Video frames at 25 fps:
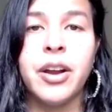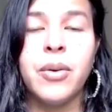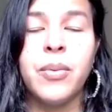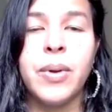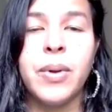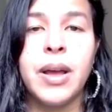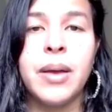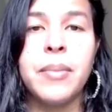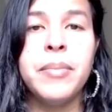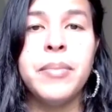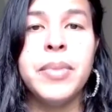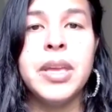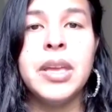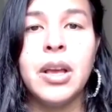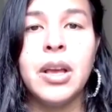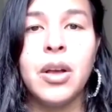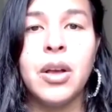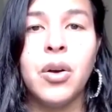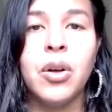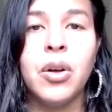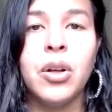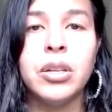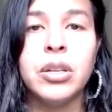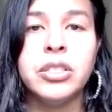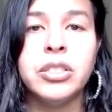what I'm being
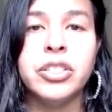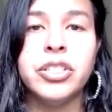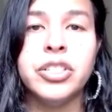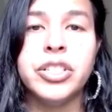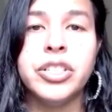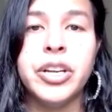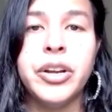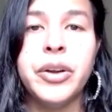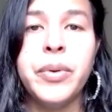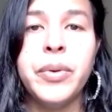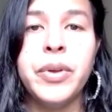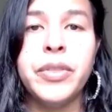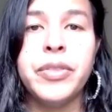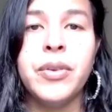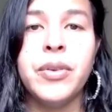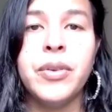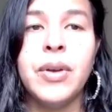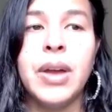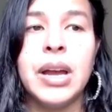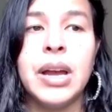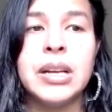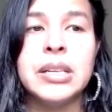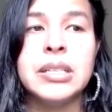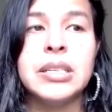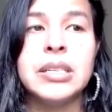called to share with you
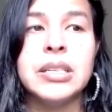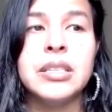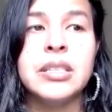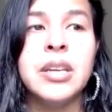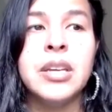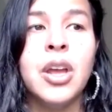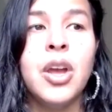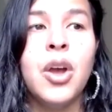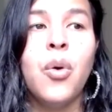guys is